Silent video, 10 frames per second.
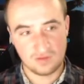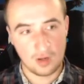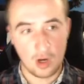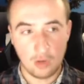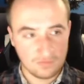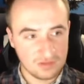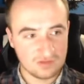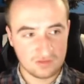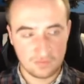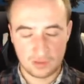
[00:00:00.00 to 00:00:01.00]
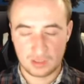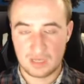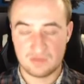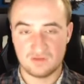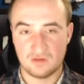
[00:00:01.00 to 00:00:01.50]
All of these different climate
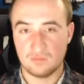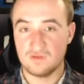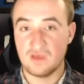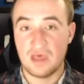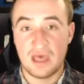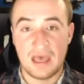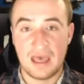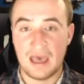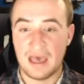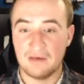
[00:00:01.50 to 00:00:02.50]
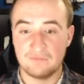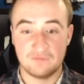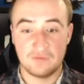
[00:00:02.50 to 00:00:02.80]
zones have